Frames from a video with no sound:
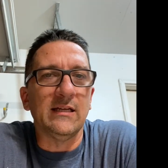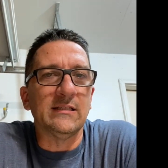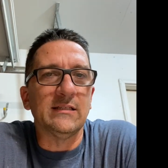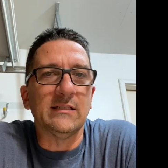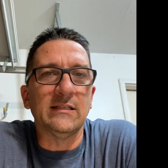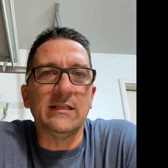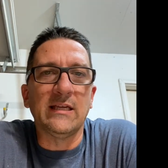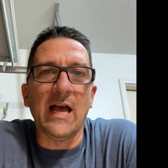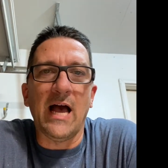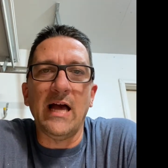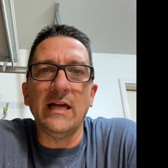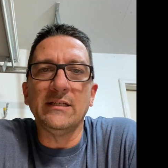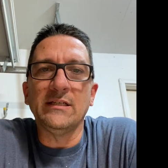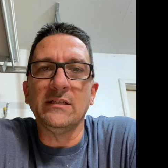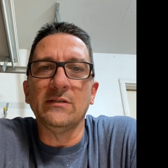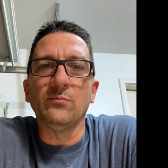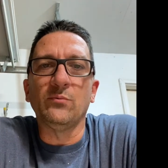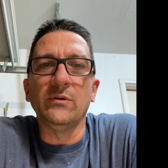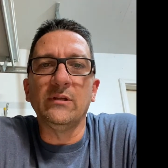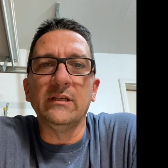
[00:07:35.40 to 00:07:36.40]
God
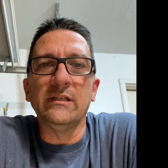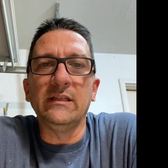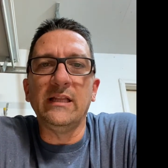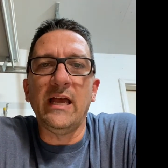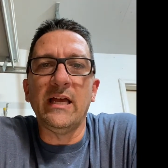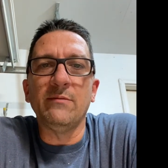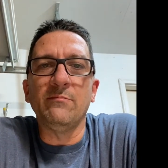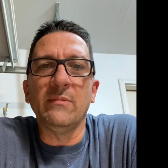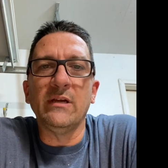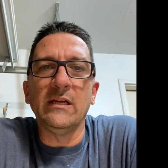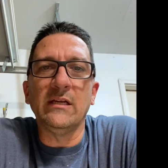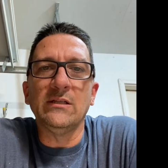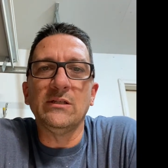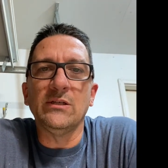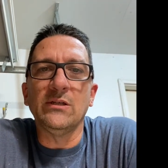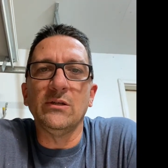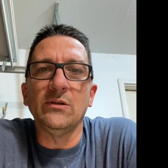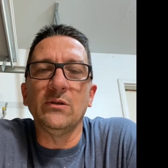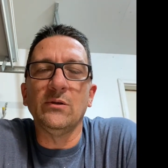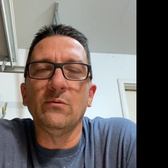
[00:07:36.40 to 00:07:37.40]
just really led me
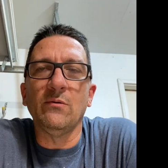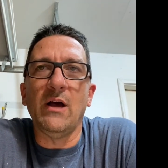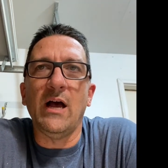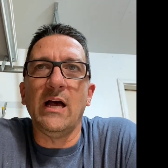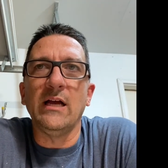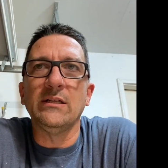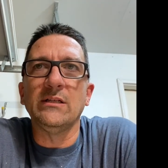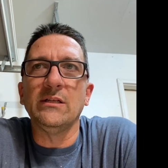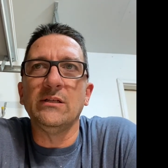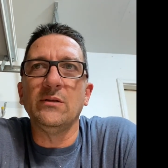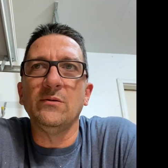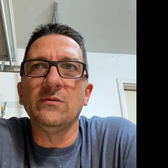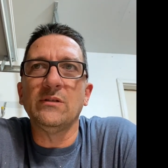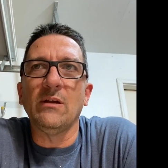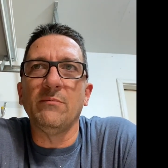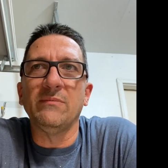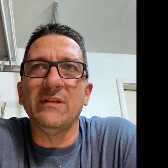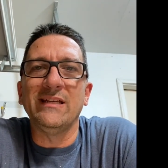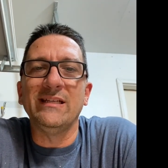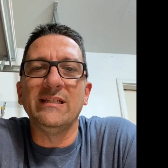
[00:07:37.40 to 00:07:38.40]
to do
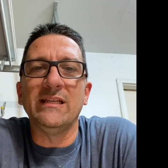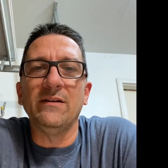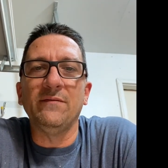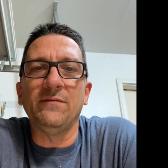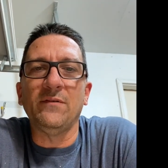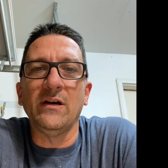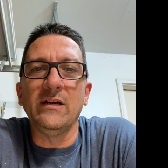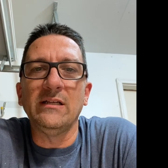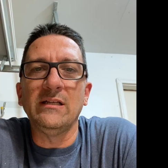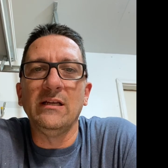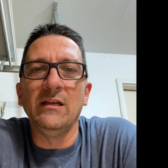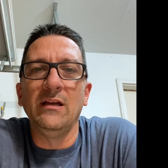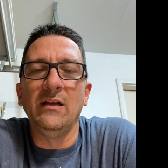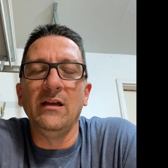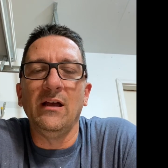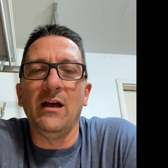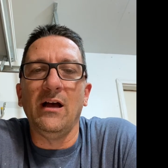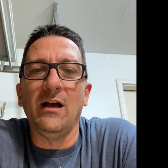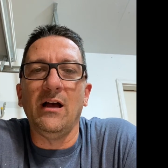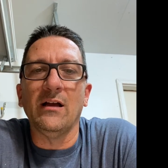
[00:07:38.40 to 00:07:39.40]
something different
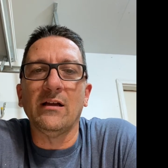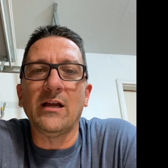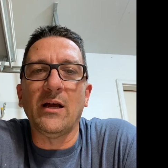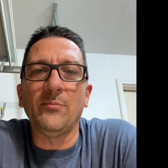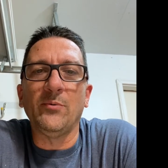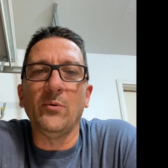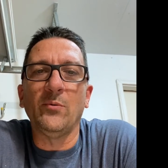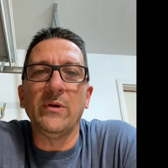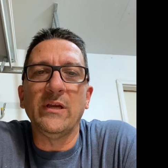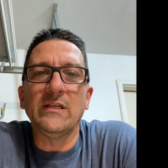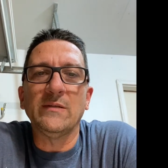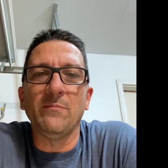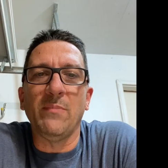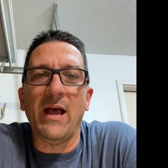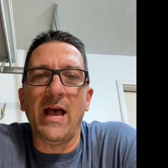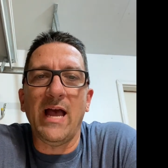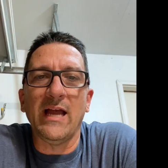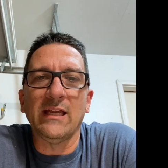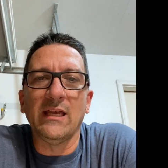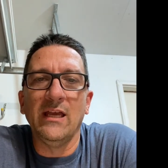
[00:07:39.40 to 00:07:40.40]
a couple weeks
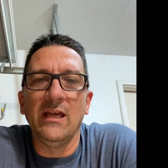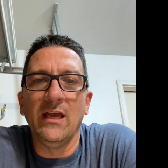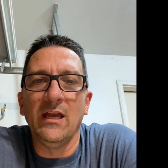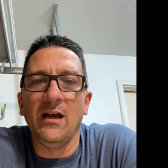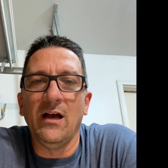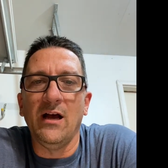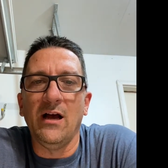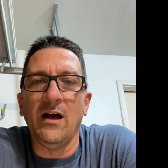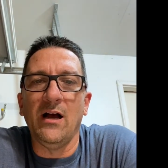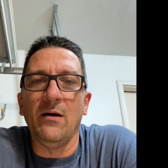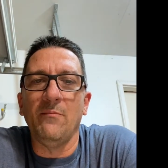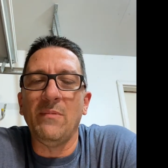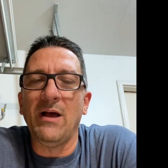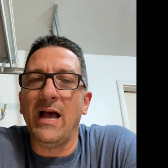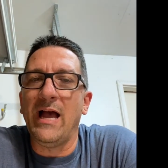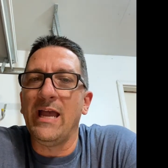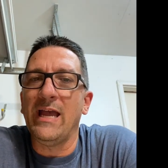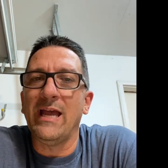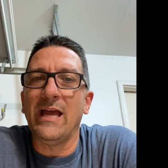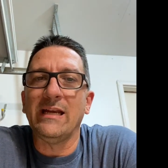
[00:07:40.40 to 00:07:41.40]
back.
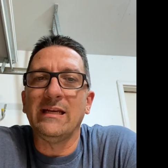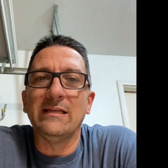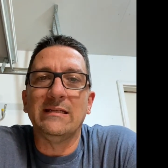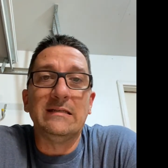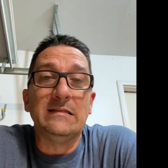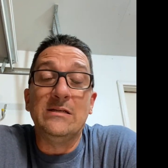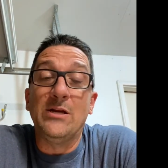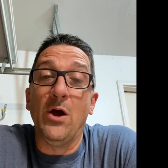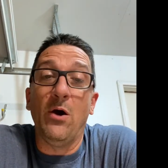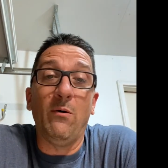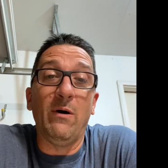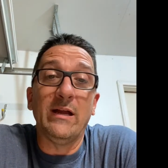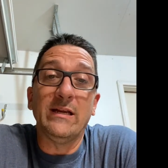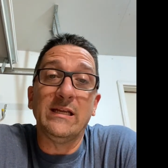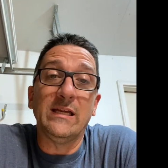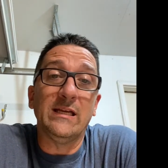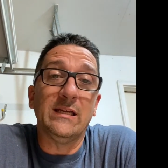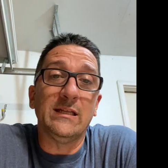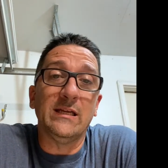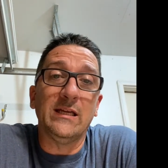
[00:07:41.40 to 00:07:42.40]
I had no
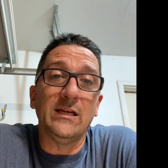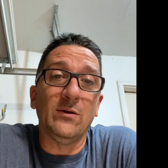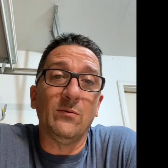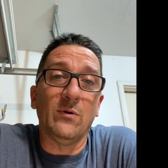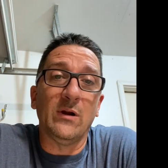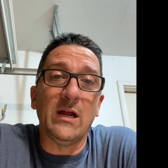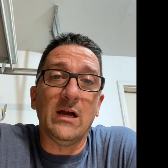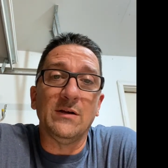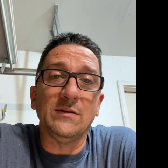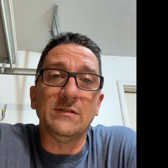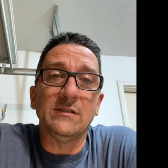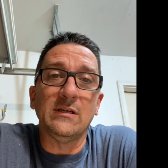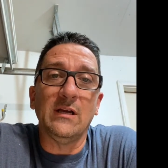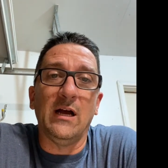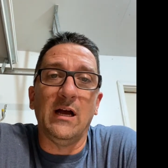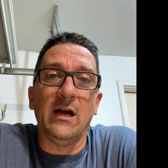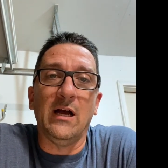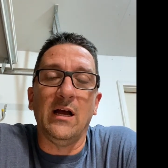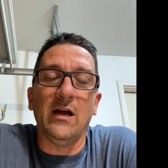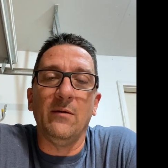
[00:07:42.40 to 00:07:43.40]
idea that anyone else
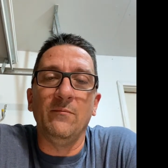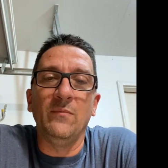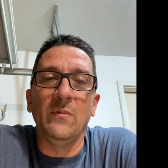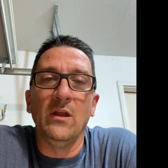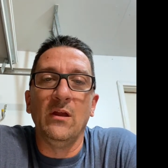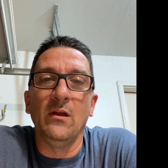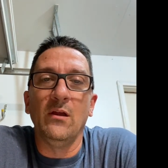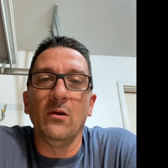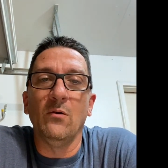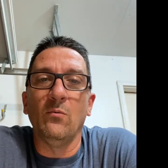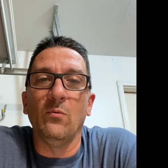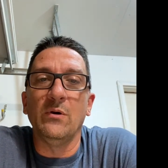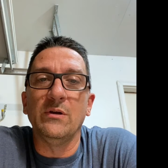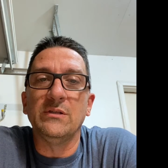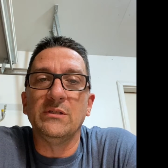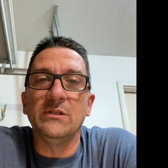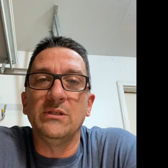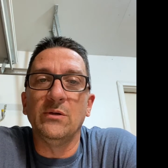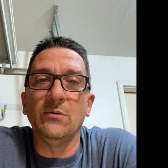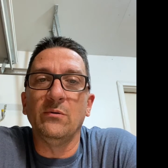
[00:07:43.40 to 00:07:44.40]

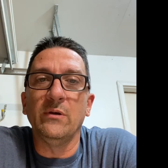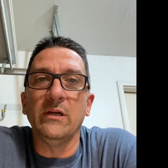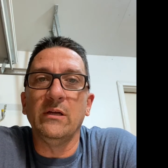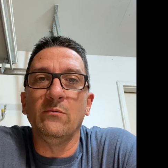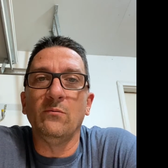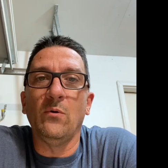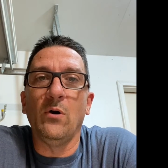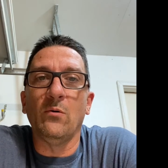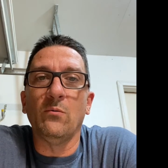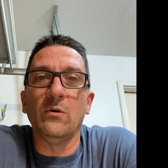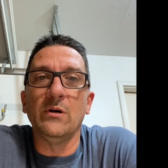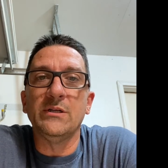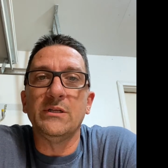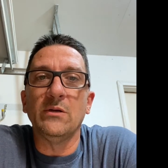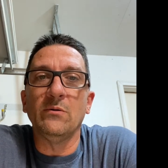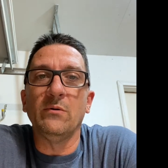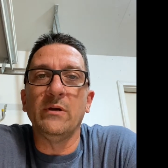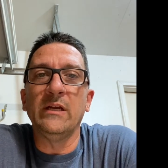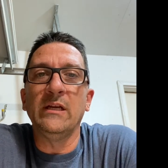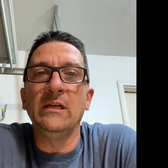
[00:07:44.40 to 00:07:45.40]
was doing what we're
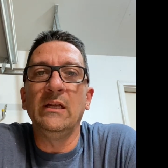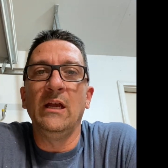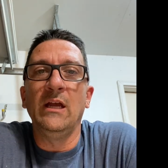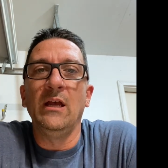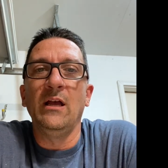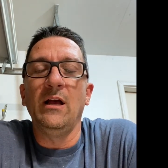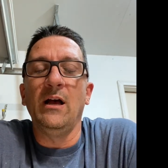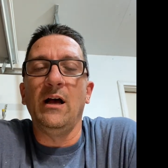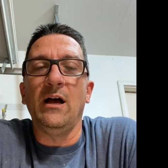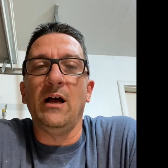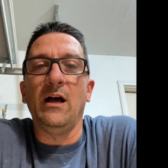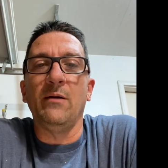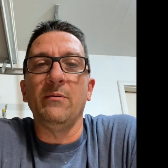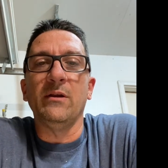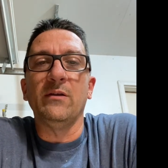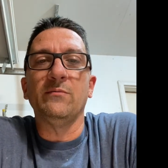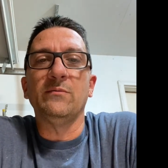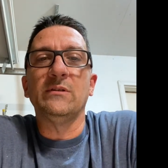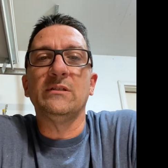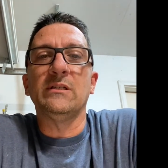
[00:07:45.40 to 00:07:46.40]
doing.
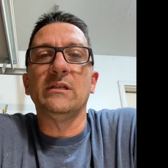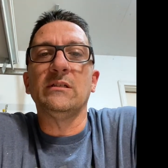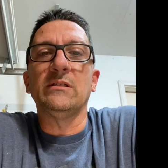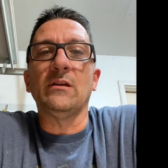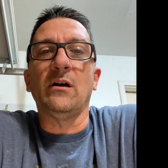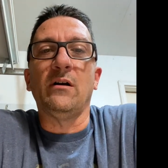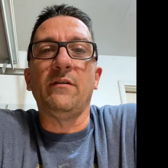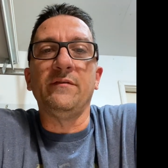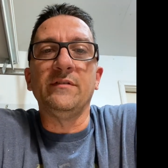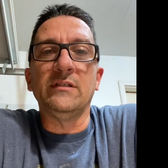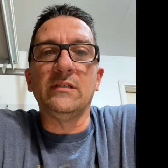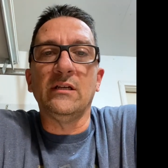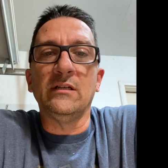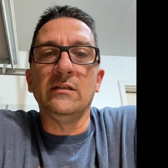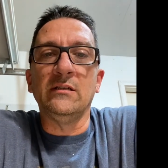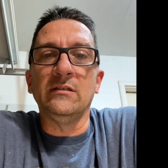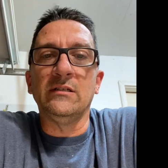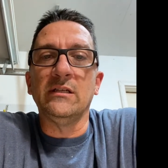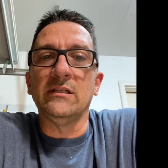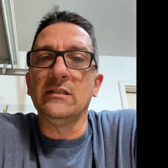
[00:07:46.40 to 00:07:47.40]
It was just all of a
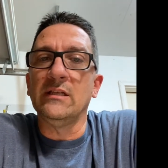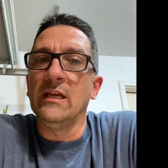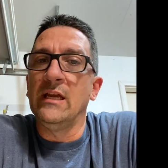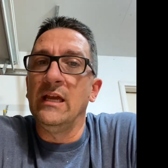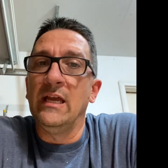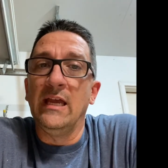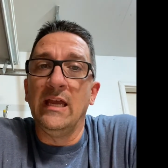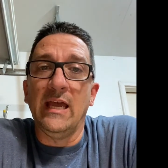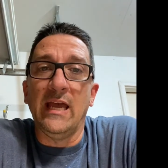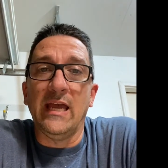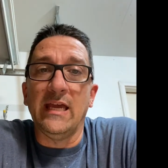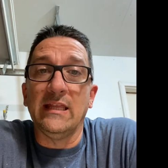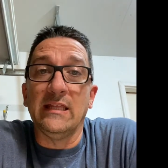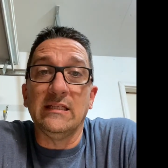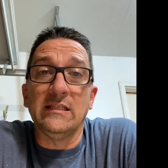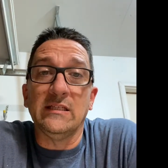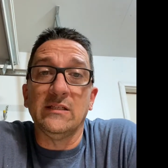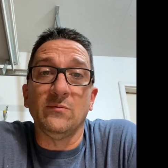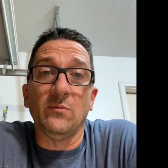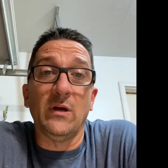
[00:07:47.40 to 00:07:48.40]
sudden just, hey,
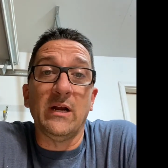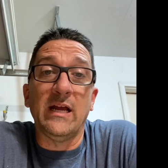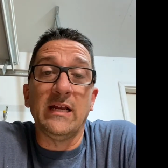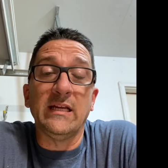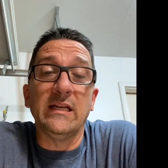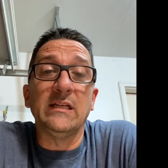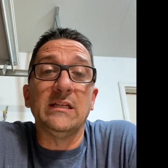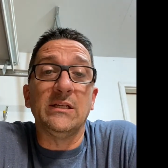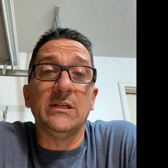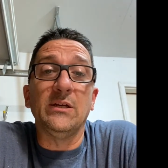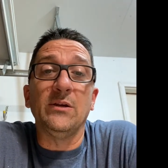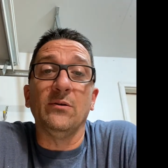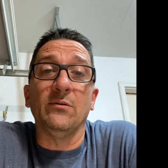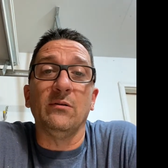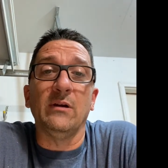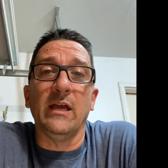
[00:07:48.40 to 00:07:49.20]
this is what I need to do.